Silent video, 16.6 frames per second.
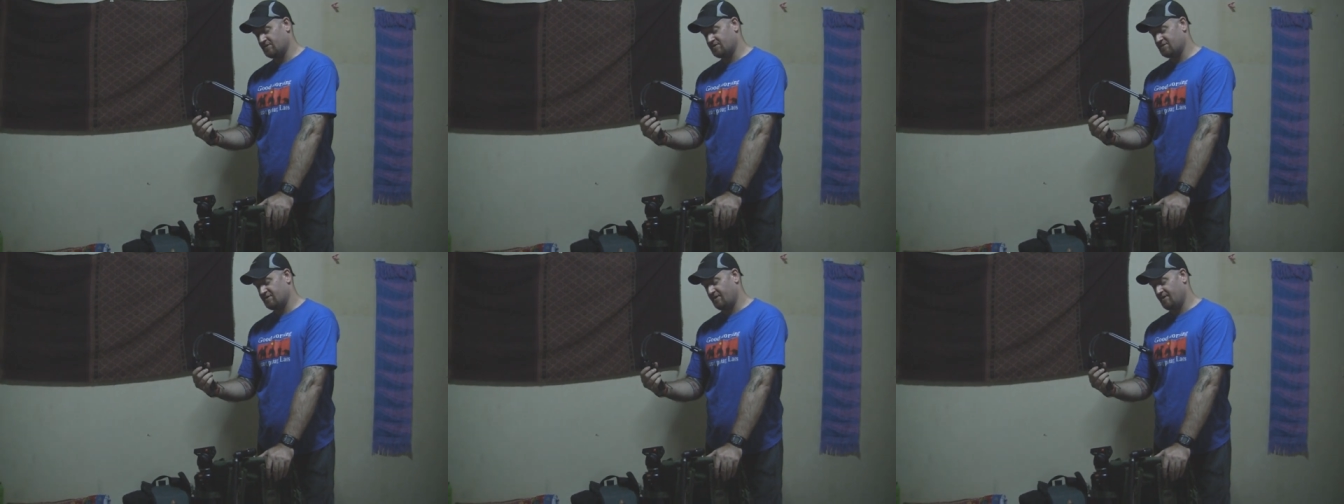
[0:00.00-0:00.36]

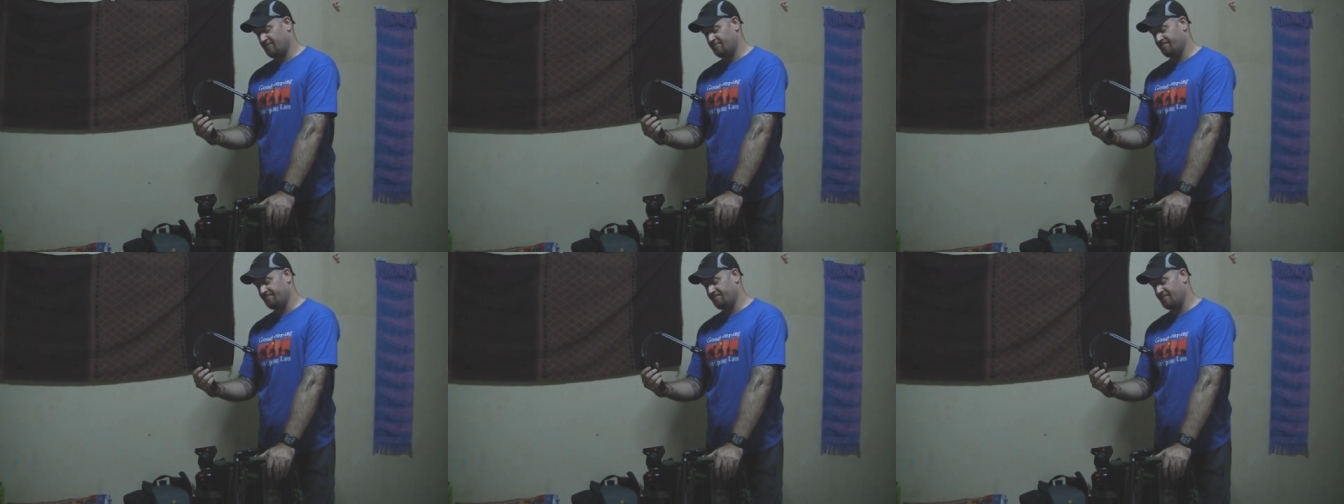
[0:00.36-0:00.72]

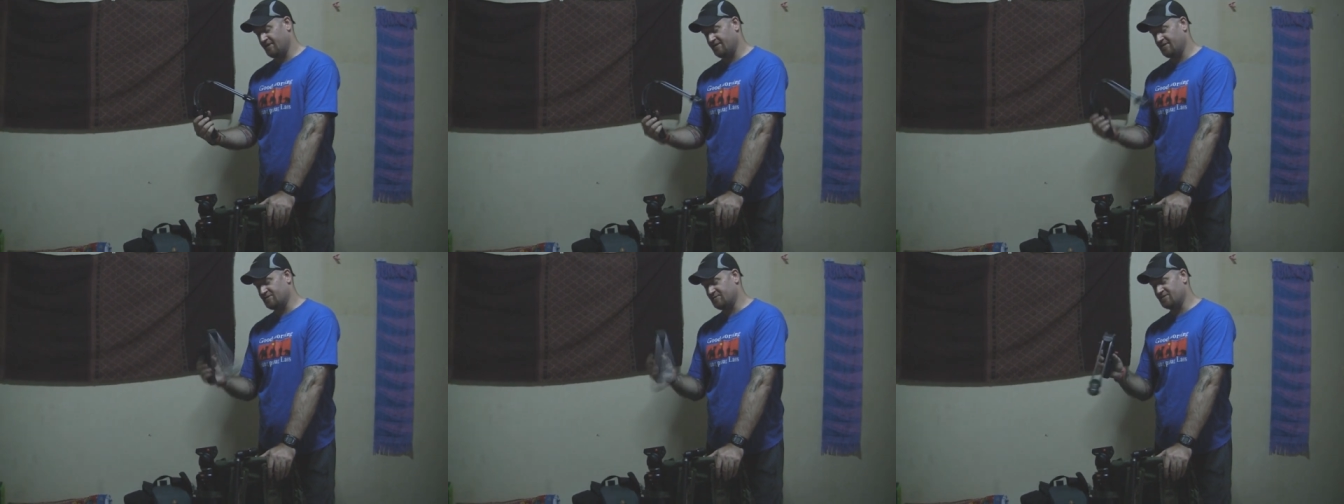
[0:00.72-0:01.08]
So,
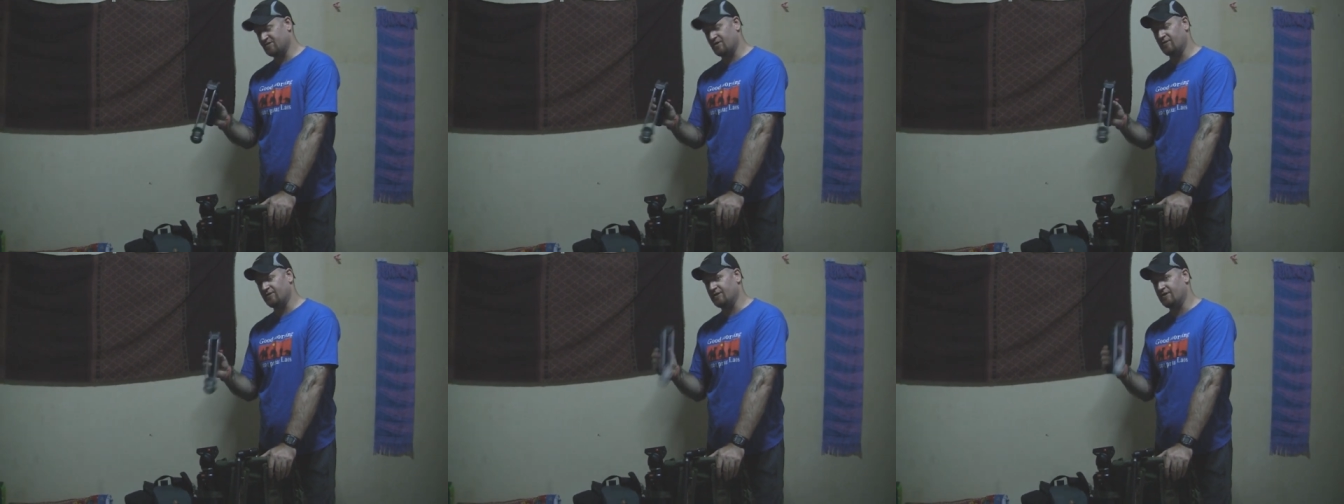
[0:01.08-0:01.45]
and this
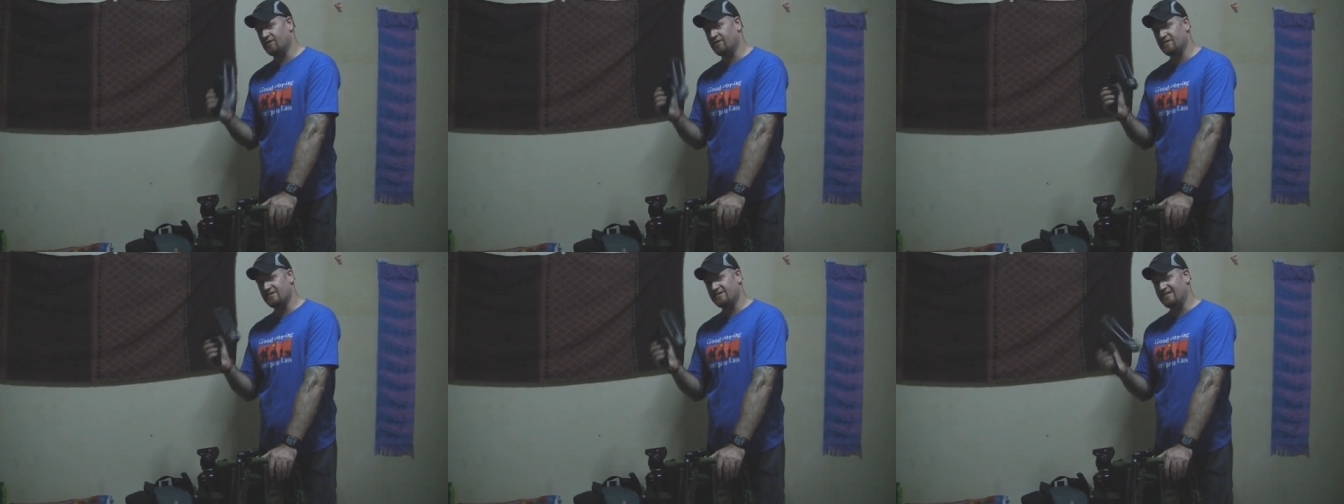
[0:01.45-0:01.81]
one's called
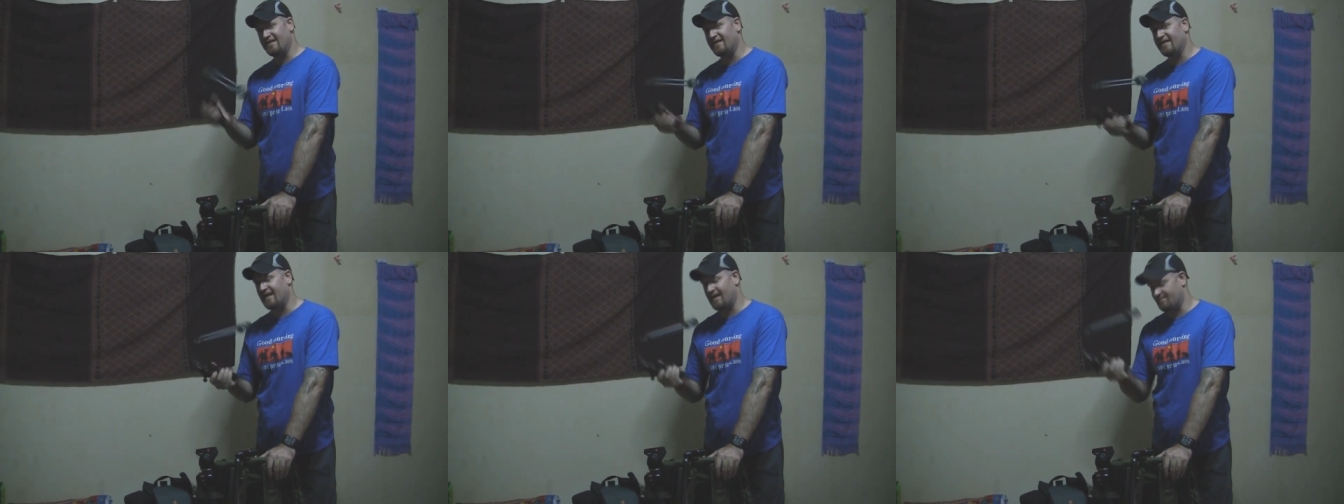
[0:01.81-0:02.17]
a
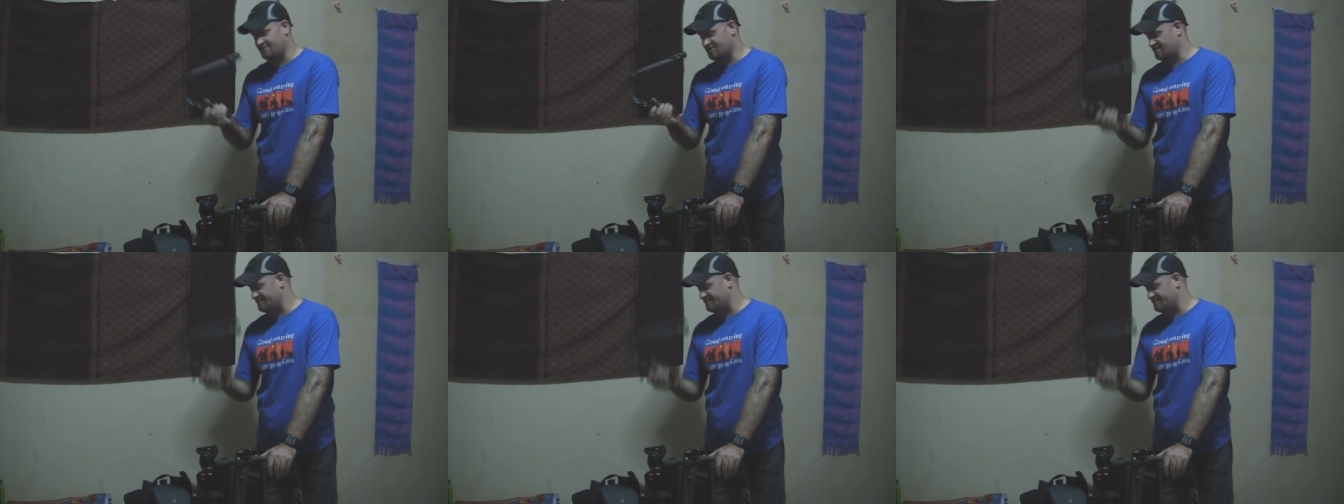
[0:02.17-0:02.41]
Steadicam